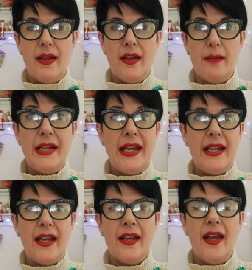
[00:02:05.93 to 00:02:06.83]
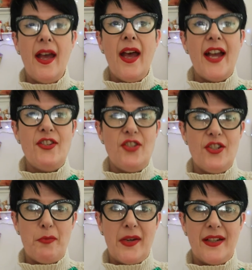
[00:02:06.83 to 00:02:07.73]
uh, panini and
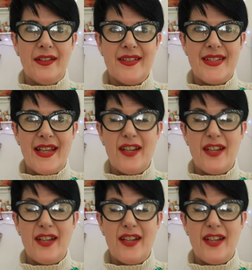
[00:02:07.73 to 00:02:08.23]
gingerbread latte.